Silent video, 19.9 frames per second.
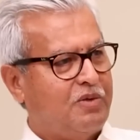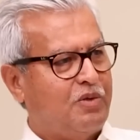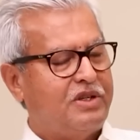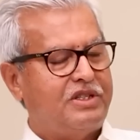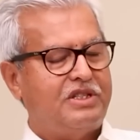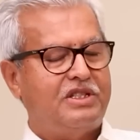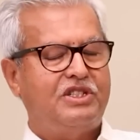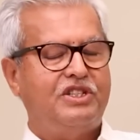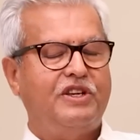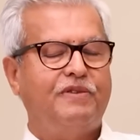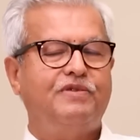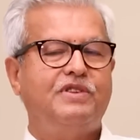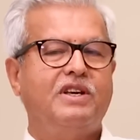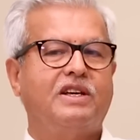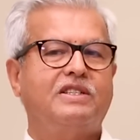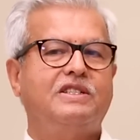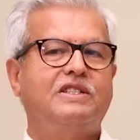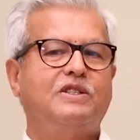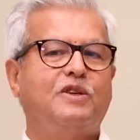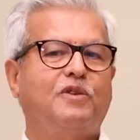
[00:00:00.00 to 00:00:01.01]
was Chief
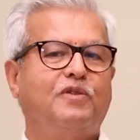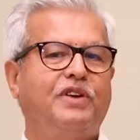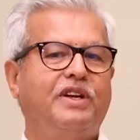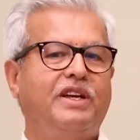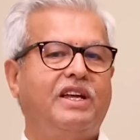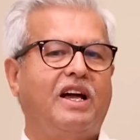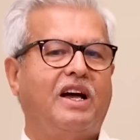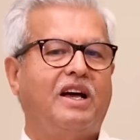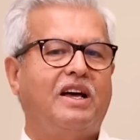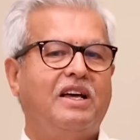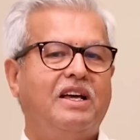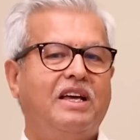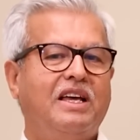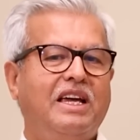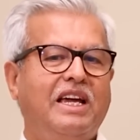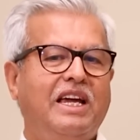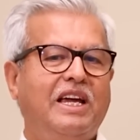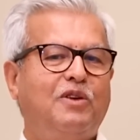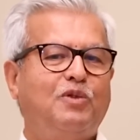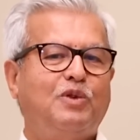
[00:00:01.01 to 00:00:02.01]
Justice of India.
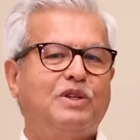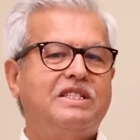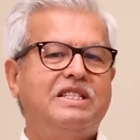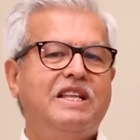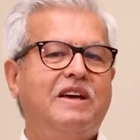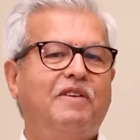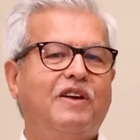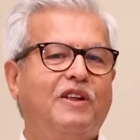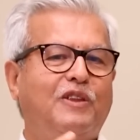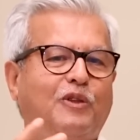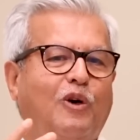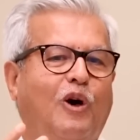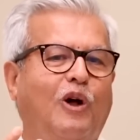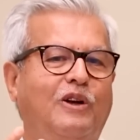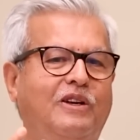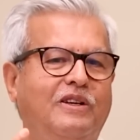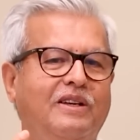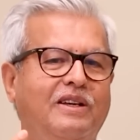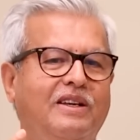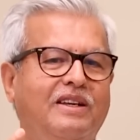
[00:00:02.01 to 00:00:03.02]
It was never
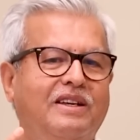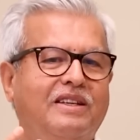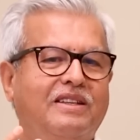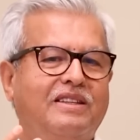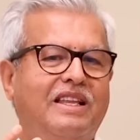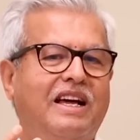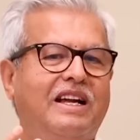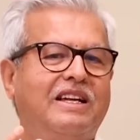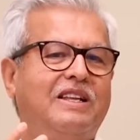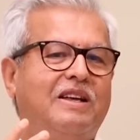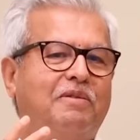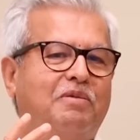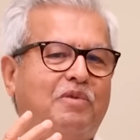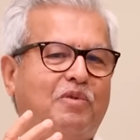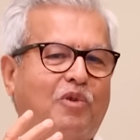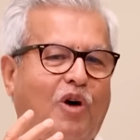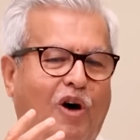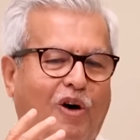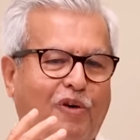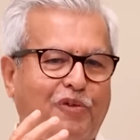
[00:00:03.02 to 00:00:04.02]
thought that the
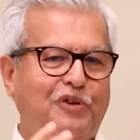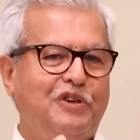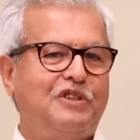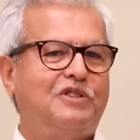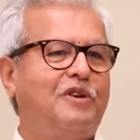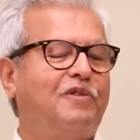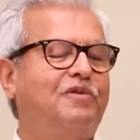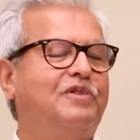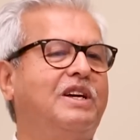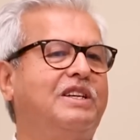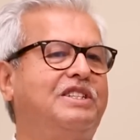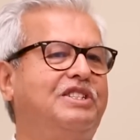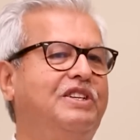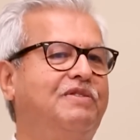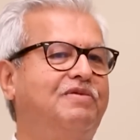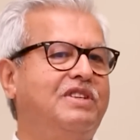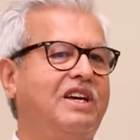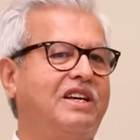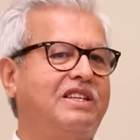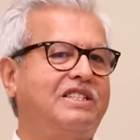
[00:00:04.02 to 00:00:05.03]
office of the Chief
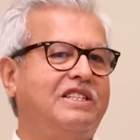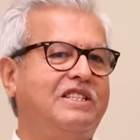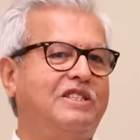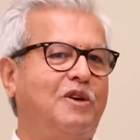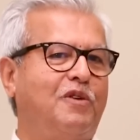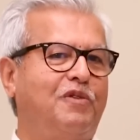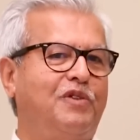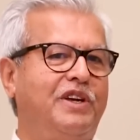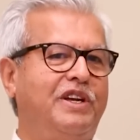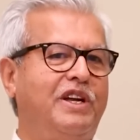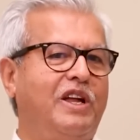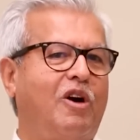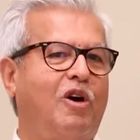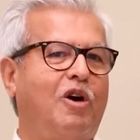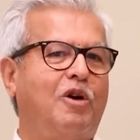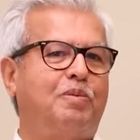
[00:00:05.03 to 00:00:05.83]
Justice of India or